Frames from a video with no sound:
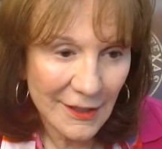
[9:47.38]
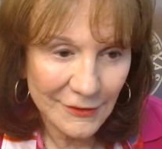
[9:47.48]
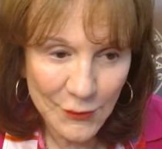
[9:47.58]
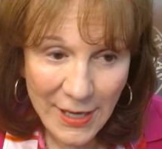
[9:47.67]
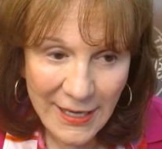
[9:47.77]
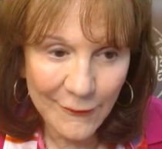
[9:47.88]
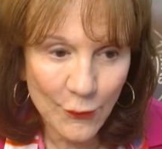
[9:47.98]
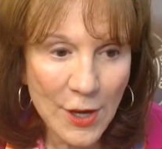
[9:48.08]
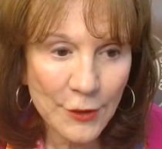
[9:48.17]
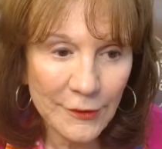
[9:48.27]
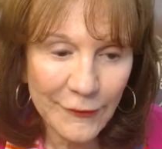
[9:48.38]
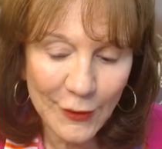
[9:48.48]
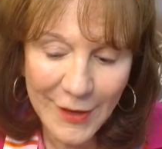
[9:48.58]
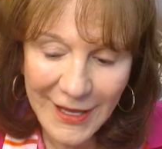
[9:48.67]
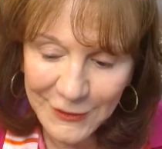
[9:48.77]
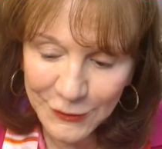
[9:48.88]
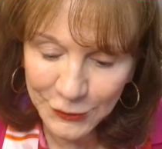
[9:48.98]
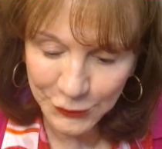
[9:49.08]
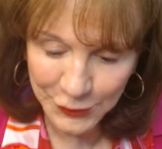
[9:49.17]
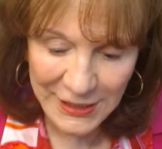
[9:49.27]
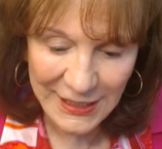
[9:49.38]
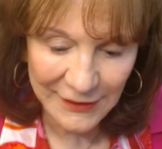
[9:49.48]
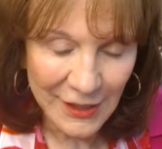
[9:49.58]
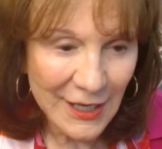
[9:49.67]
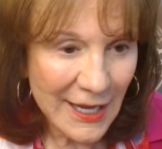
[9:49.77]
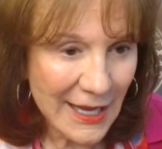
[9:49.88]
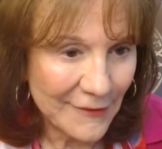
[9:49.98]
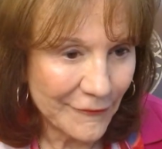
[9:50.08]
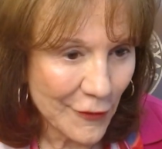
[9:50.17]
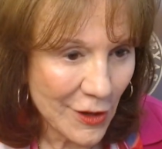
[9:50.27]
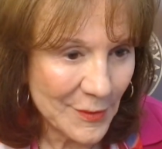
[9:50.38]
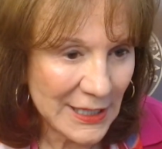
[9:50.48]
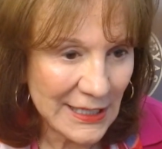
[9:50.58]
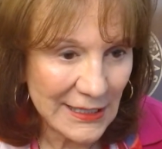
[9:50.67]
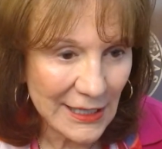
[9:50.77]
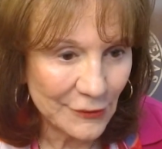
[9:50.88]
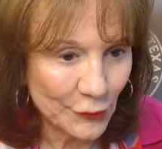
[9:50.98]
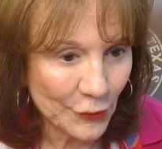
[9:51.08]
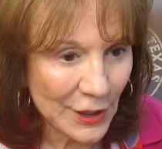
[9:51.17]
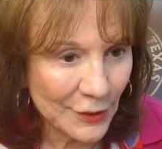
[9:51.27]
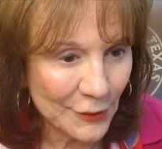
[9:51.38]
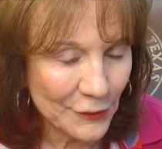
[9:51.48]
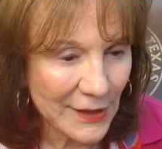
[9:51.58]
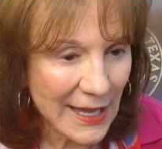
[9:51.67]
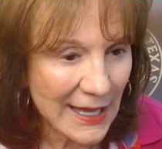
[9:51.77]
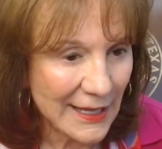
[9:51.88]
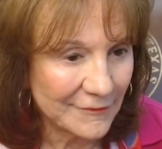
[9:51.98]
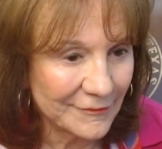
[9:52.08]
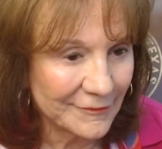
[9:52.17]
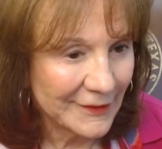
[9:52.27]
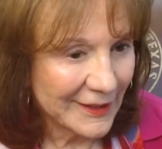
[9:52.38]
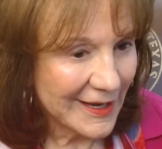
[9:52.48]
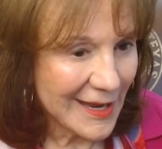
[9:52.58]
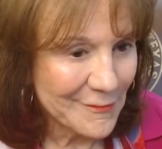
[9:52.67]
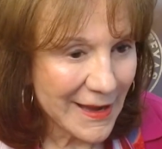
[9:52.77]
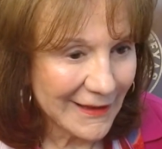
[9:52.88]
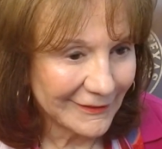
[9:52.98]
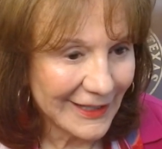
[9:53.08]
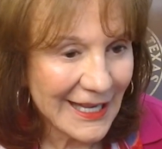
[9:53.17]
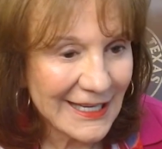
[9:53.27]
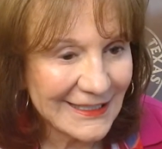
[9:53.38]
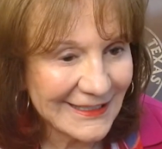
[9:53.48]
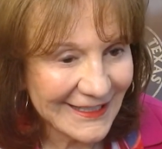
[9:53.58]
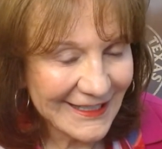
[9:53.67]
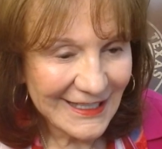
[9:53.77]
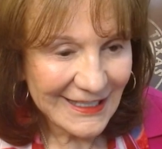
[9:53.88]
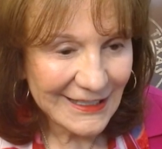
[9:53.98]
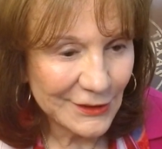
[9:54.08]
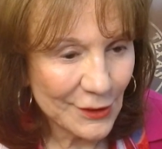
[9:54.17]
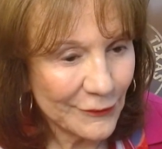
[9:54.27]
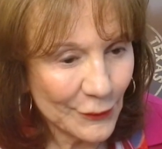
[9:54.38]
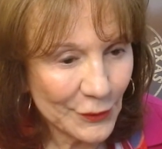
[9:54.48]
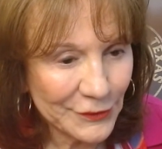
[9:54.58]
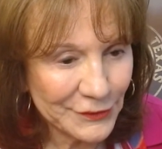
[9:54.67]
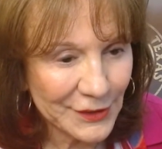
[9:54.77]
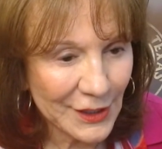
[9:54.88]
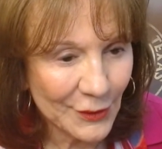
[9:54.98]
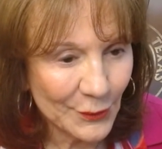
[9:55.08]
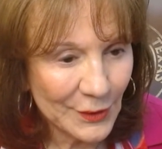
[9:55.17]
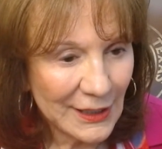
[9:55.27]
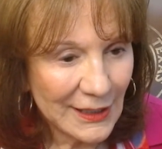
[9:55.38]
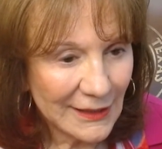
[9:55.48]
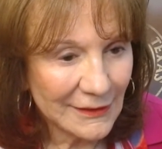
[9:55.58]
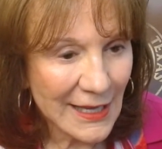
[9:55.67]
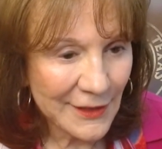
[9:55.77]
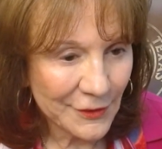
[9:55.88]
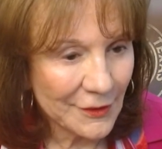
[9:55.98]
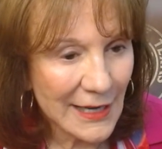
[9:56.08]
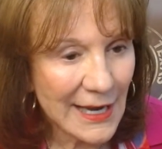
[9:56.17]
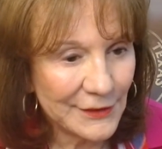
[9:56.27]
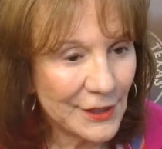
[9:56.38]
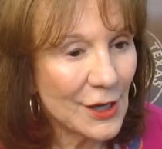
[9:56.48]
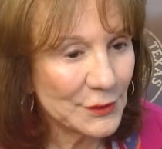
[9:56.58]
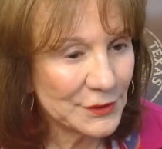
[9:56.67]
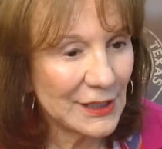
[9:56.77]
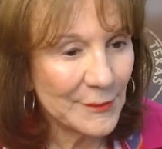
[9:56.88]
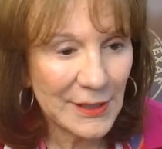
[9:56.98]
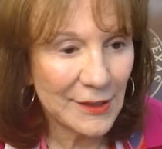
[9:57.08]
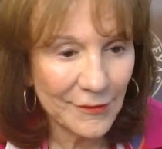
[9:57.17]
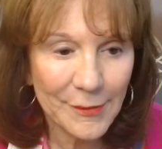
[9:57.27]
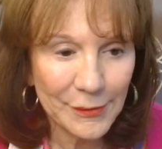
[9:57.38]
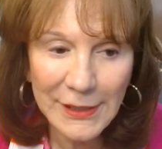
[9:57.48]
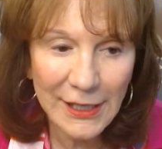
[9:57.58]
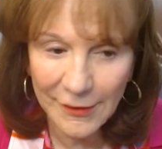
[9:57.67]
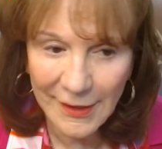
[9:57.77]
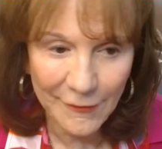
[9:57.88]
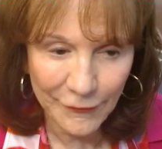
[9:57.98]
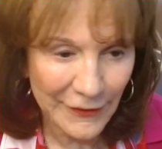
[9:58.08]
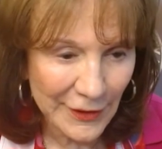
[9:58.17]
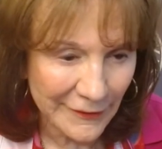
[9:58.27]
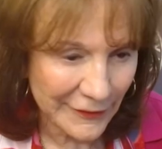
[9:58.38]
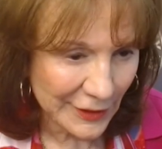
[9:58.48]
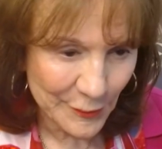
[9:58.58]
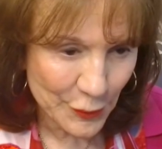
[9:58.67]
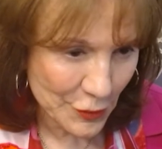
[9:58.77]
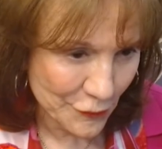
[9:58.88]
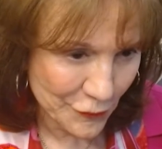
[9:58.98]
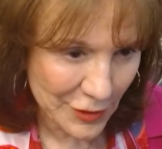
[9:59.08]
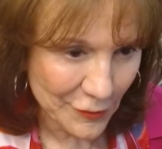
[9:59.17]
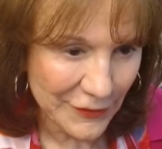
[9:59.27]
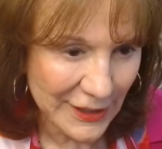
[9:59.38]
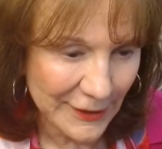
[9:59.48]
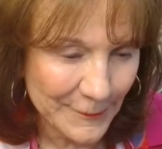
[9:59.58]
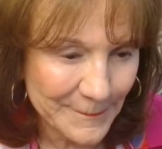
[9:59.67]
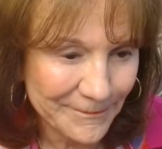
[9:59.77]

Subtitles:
Do I have water for industry and farming and growth and my lakes and so forth? So LIDAR, I know, is going to play a very, very important role there.